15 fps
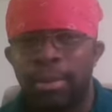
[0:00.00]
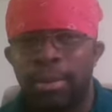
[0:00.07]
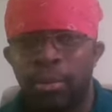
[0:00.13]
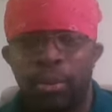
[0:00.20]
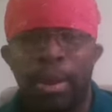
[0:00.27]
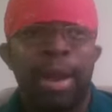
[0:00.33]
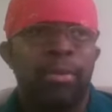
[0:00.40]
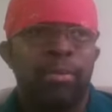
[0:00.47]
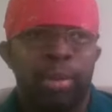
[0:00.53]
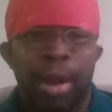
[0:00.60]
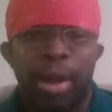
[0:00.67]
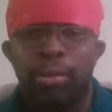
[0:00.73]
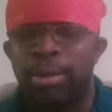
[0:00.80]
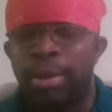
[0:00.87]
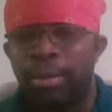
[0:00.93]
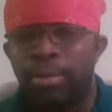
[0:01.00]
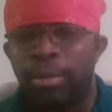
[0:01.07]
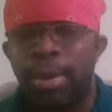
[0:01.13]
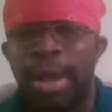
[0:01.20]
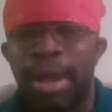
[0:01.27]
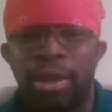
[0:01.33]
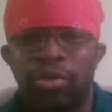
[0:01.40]
and brown
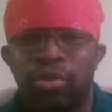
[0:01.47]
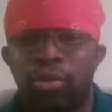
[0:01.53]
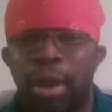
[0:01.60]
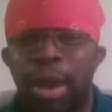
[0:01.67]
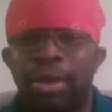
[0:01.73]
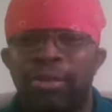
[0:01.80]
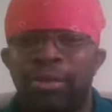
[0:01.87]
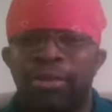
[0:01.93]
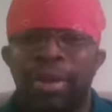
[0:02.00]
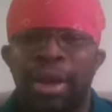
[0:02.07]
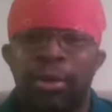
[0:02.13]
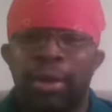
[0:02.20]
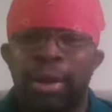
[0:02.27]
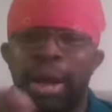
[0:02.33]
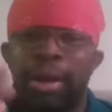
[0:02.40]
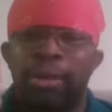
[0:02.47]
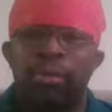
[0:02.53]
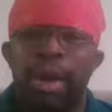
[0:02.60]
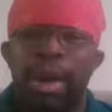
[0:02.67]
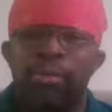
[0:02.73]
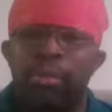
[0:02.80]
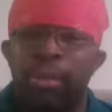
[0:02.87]
people, and he's trying to segregate
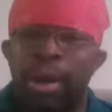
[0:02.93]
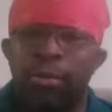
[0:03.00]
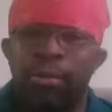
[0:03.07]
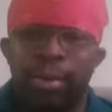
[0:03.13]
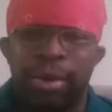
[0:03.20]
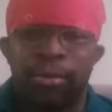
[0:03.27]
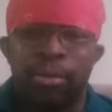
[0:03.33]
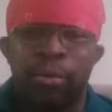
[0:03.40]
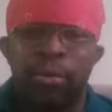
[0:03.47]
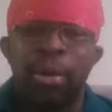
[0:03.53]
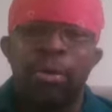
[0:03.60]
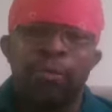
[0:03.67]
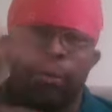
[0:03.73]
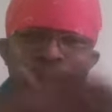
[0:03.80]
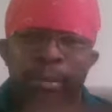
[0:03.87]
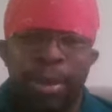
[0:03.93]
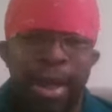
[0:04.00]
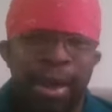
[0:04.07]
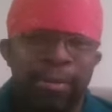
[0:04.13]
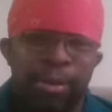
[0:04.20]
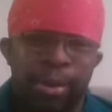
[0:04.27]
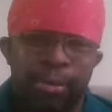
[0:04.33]
red and brown people from
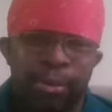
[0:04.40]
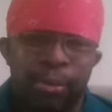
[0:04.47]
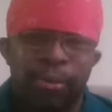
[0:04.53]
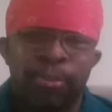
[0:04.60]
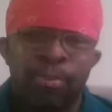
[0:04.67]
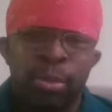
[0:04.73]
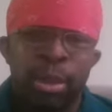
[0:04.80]
black people